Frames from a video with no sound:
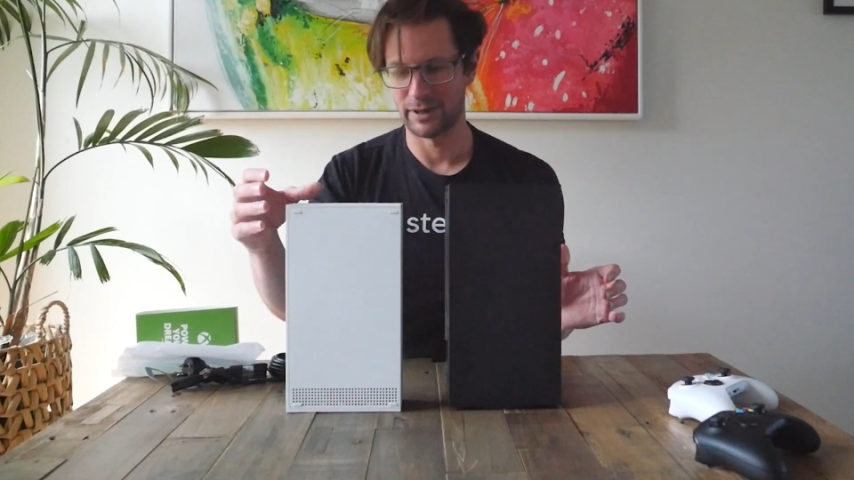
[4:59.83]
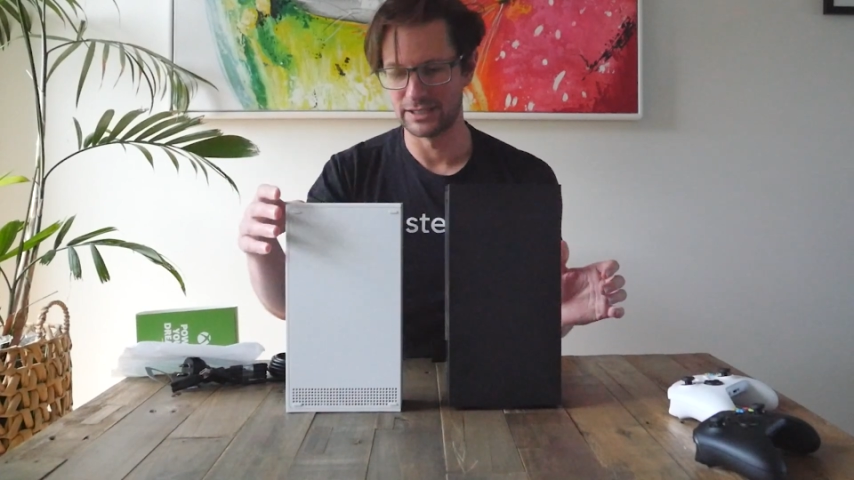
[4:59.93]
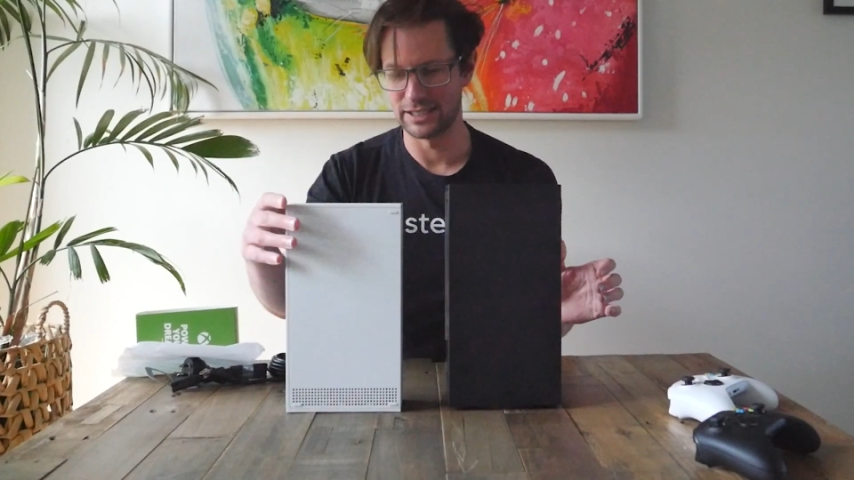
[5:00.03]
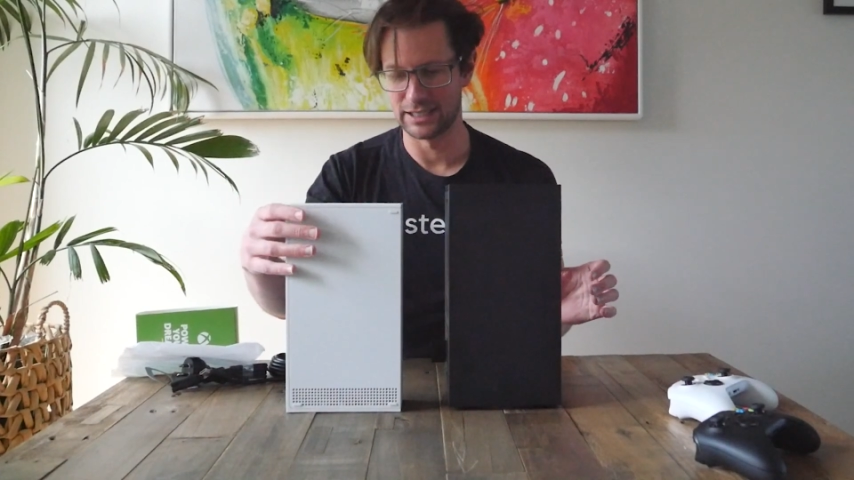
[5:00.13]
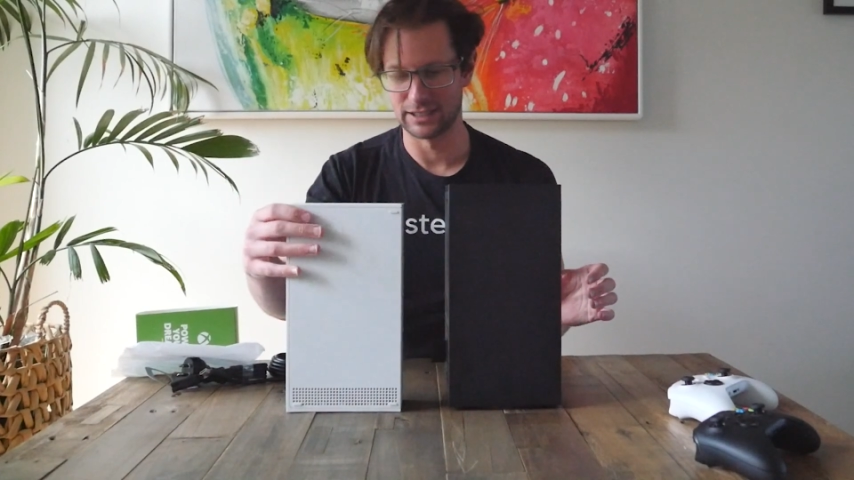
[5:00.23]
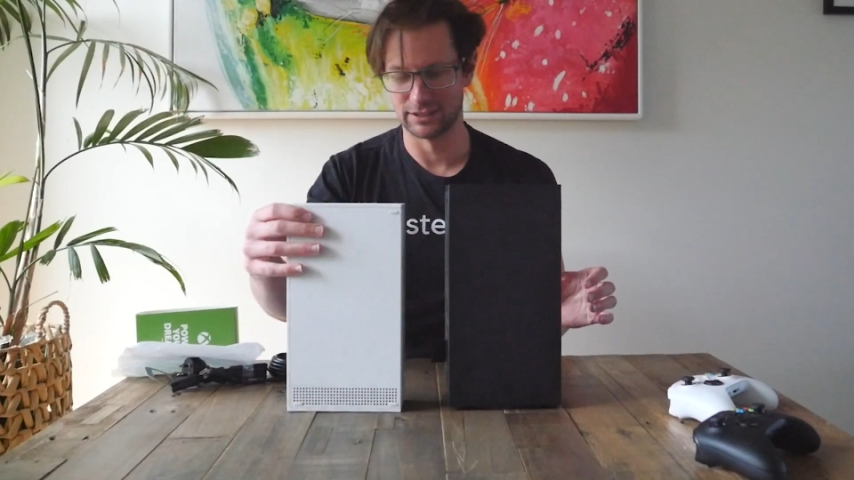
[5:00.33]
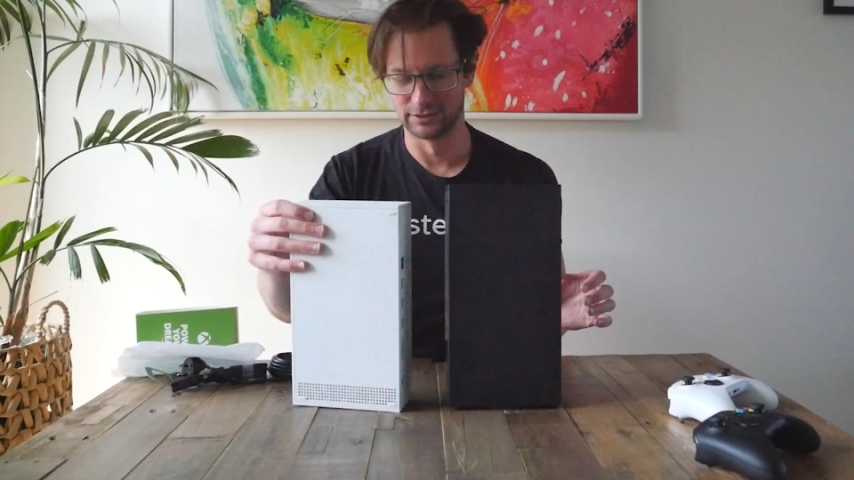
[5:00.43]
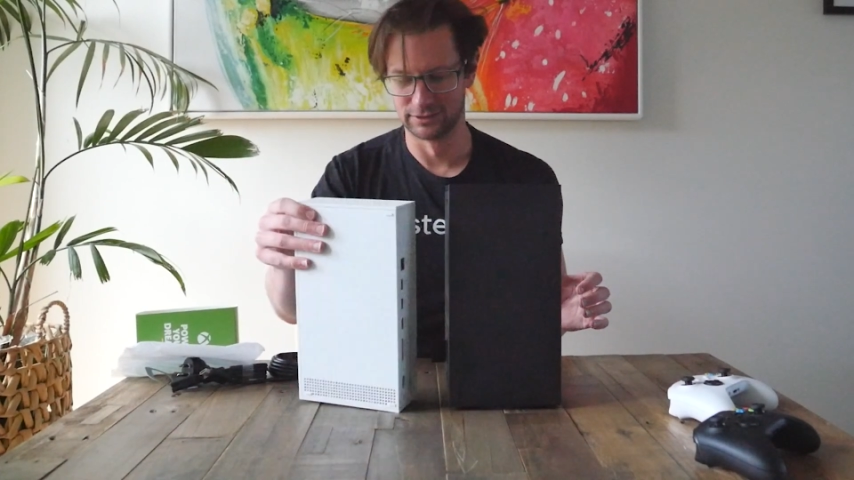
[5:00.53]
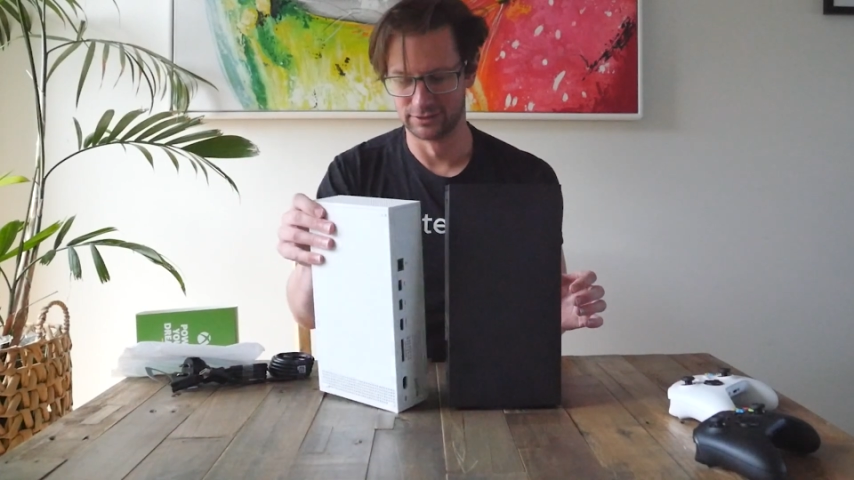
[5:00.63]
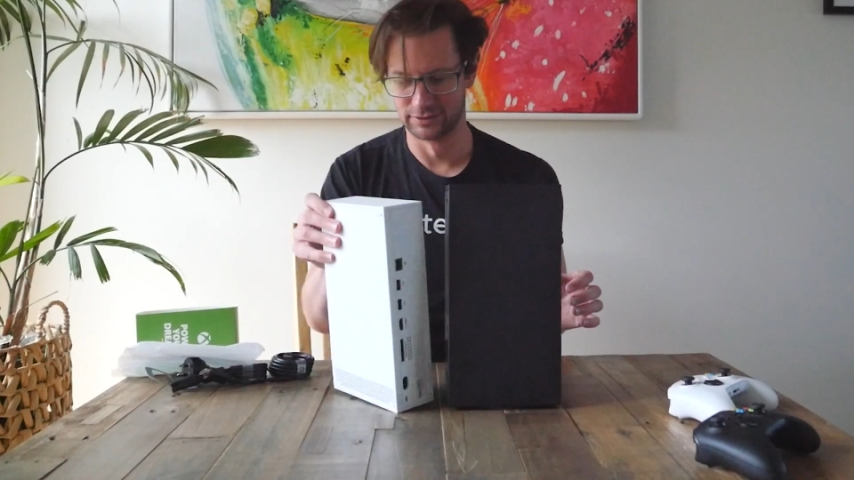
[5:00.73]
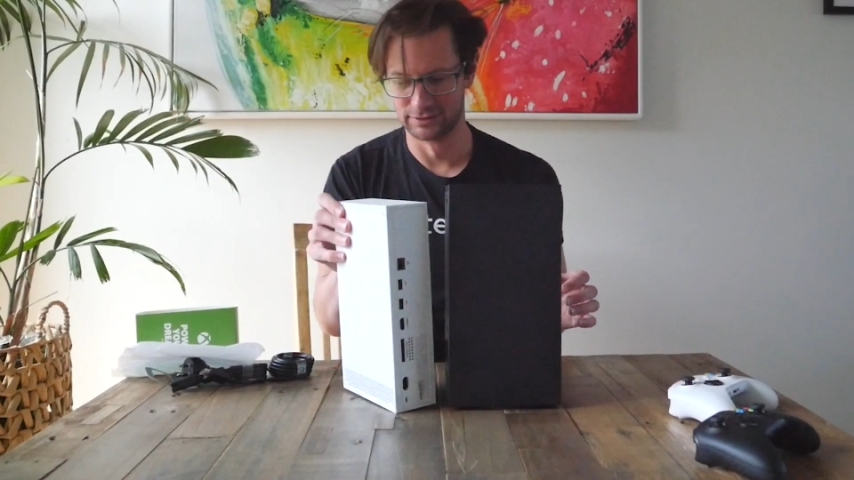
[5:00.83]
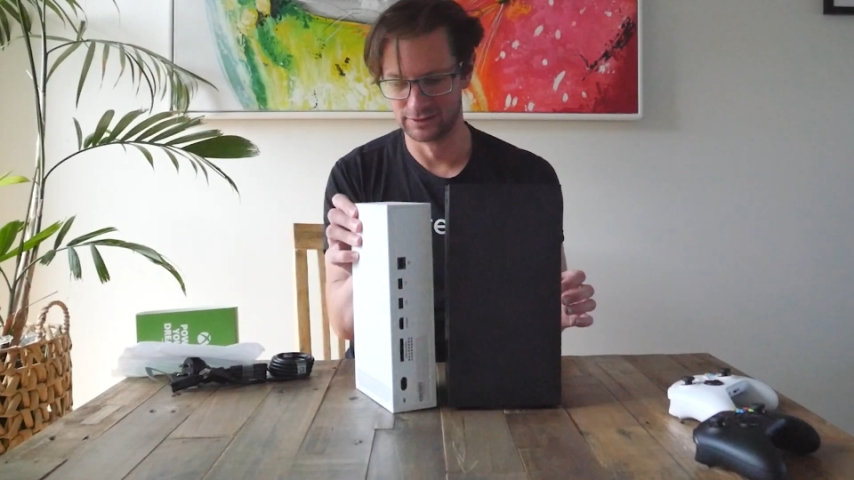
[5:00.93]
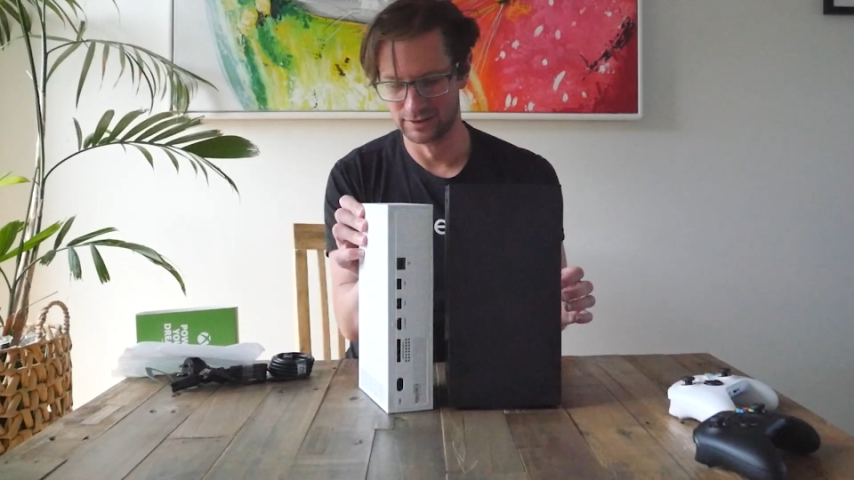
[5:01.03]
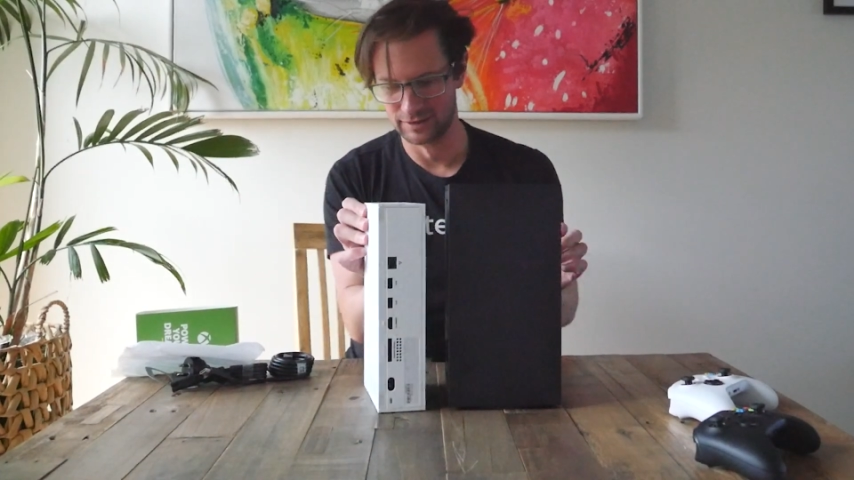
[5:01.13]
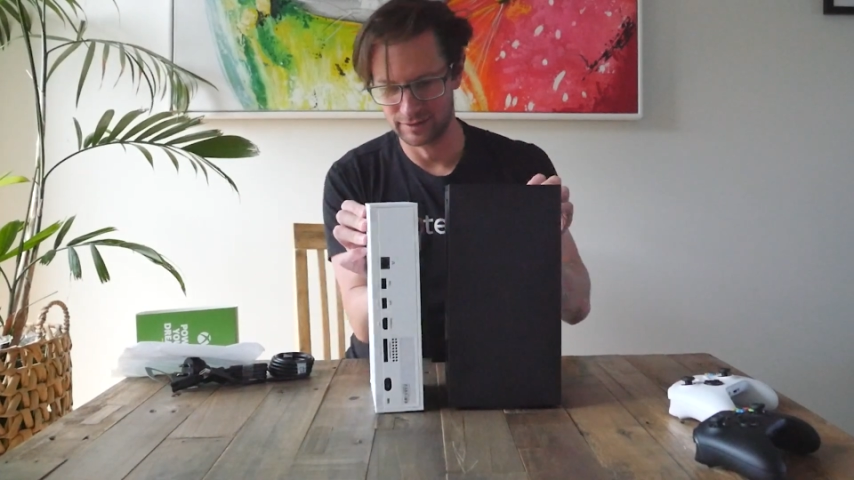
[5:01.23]
idea.
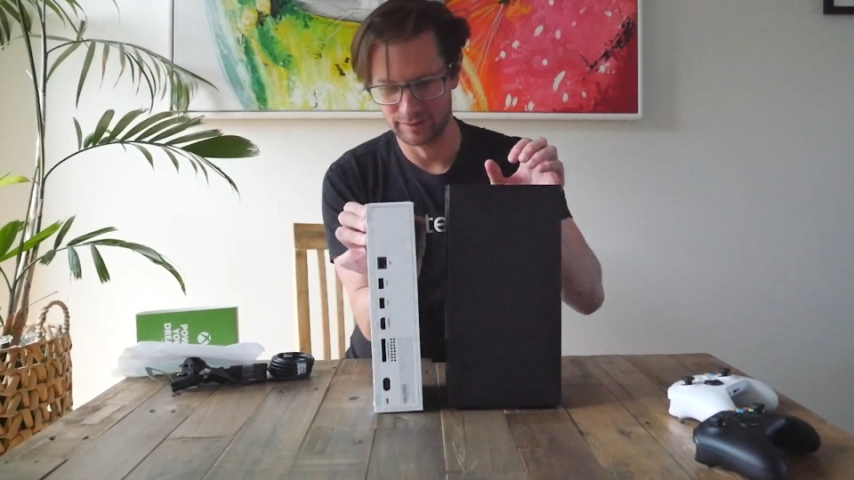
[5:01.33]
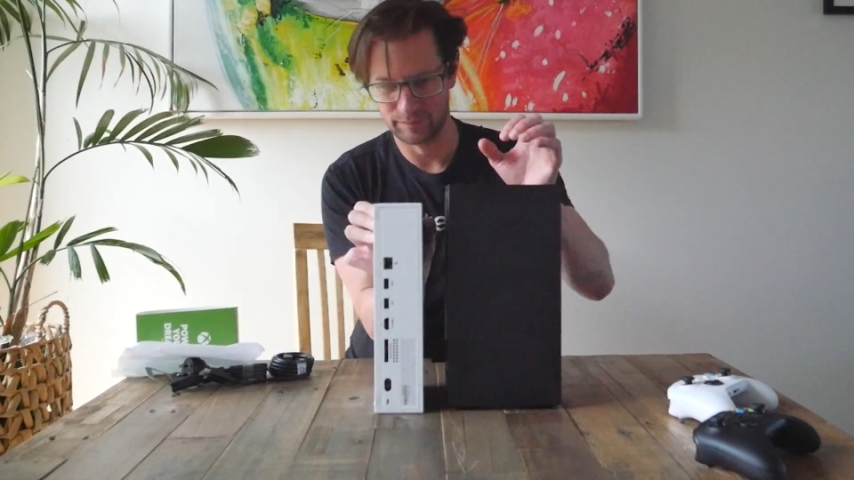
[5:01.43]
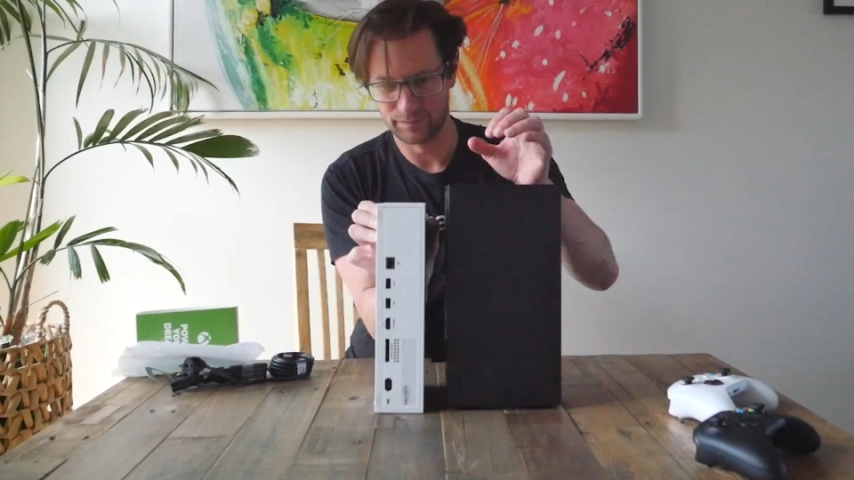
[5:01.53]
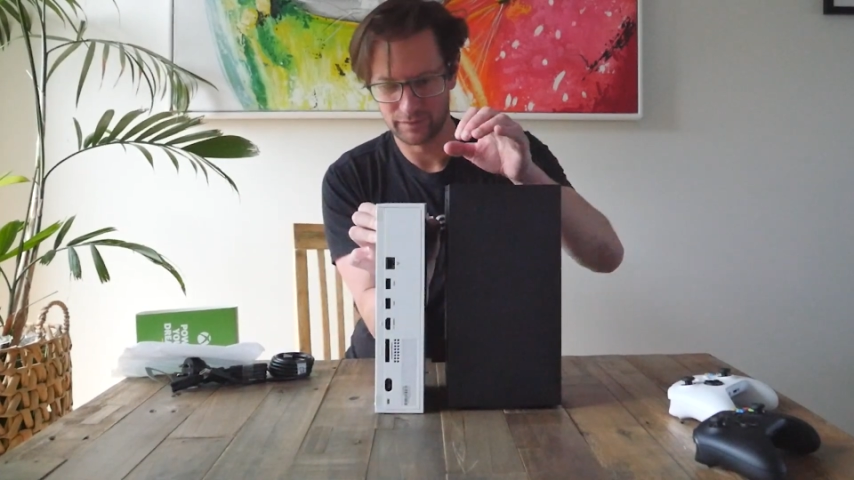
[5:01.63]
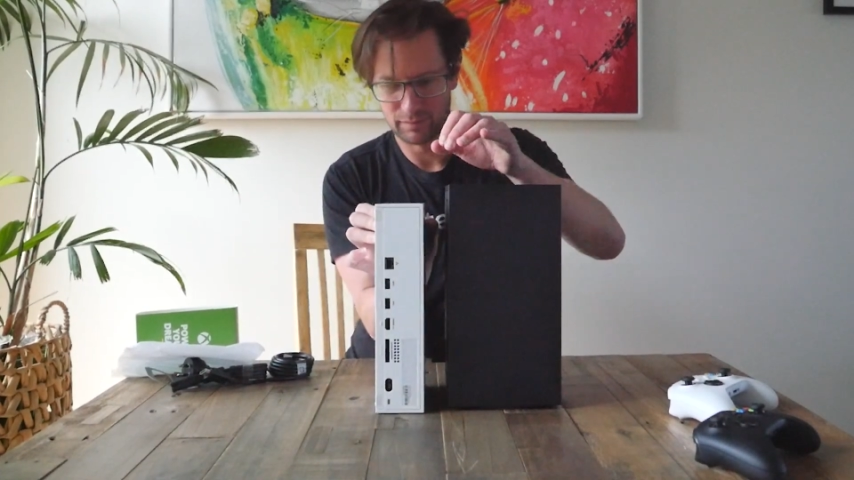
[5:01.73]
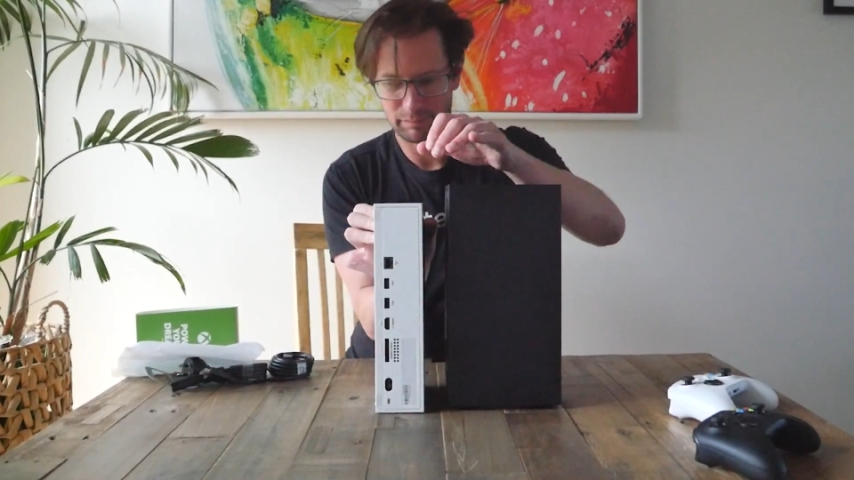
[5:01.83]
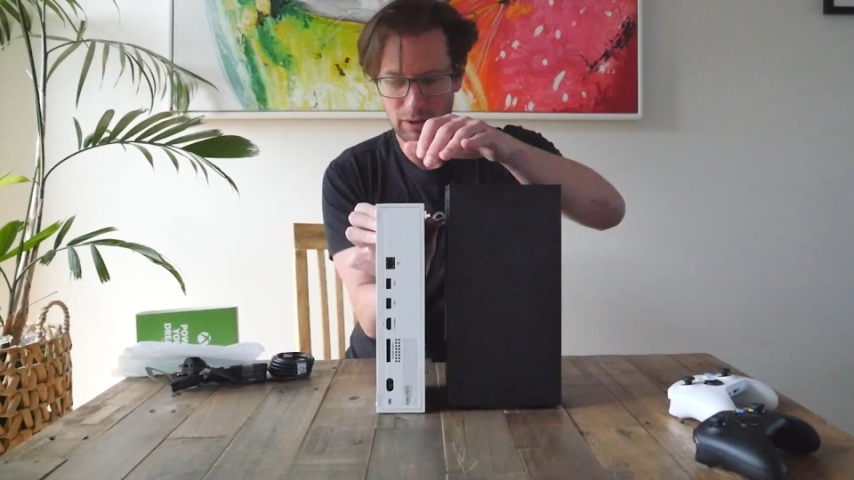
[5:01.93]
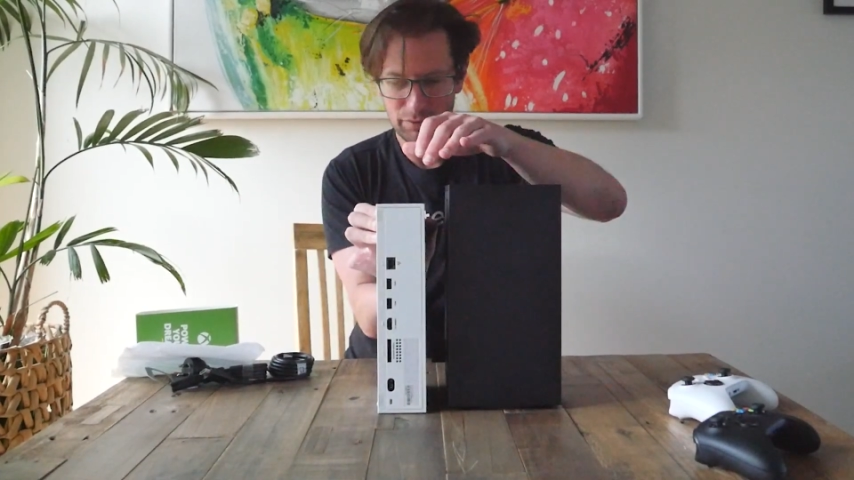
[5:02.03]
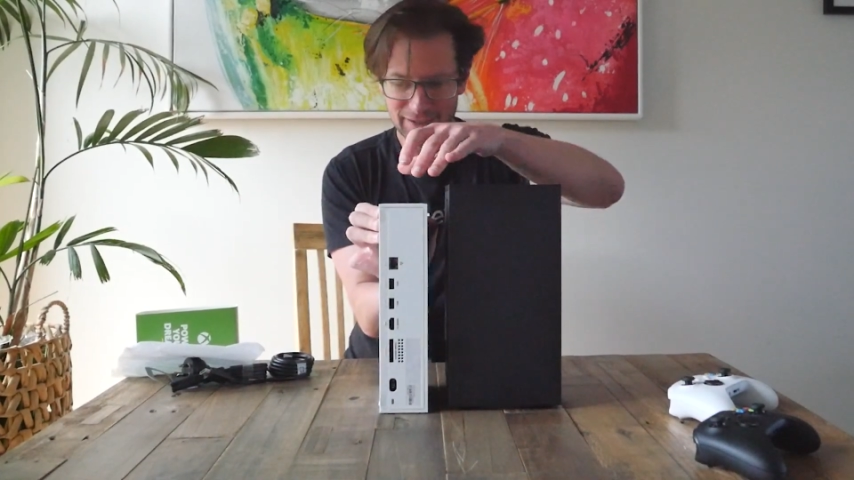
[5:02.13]
about